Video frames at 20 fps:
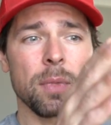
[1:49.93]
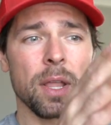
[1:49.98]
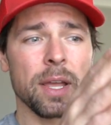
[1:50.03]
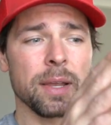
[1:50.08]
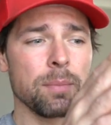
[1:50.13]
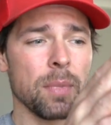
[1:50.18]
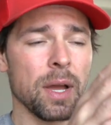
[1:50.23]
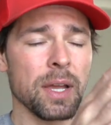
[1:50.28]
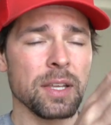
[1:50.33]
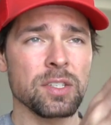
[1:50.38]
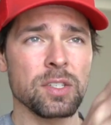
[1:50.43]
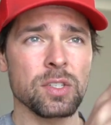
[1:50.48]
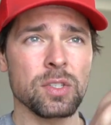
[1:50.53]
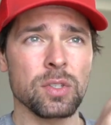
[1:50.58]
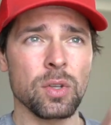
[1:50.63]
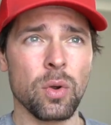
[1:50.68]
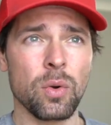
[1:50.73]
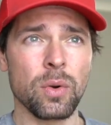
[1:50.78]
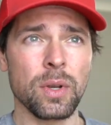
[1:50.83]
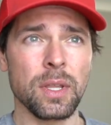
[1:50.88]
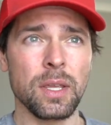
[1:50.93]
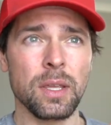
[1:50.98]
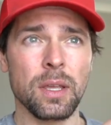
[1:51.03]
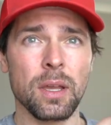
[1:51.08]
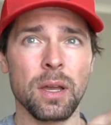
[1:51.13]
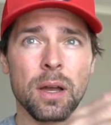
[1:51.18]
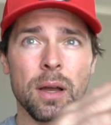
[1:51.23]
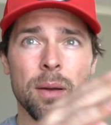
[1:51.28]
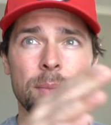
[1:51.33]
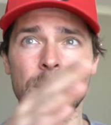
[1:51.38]
like my
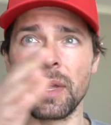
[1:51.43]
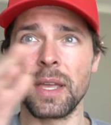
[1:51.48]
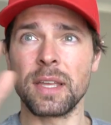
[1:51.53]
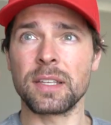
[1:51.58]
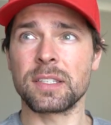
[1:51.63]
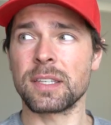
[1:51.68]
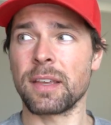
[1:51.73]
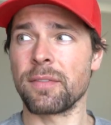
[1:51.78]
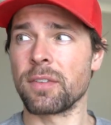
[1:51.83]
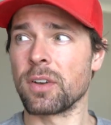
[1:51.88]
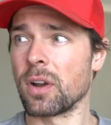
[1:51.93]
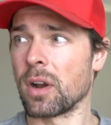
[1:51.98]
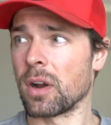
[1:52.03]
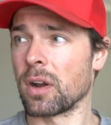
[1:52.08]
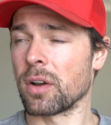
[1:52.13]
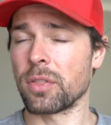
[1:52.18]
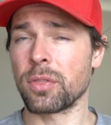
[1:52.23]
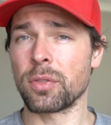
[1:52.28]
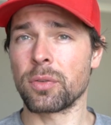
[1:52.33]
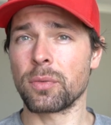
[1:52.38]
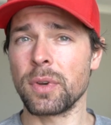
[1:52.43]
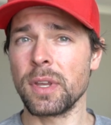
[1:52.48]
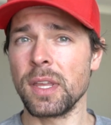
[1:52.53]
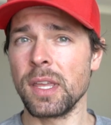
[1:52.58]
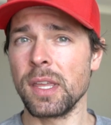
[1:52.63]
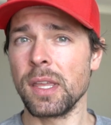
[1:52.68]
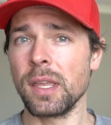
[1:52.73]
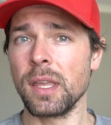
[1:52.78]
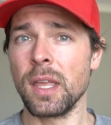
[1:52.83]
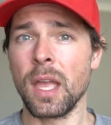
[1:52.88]
Sony
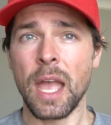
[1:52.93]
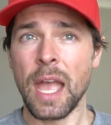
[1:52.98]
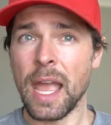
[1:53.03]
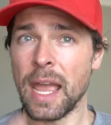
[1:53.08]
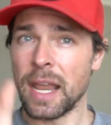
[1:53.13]
A7r3,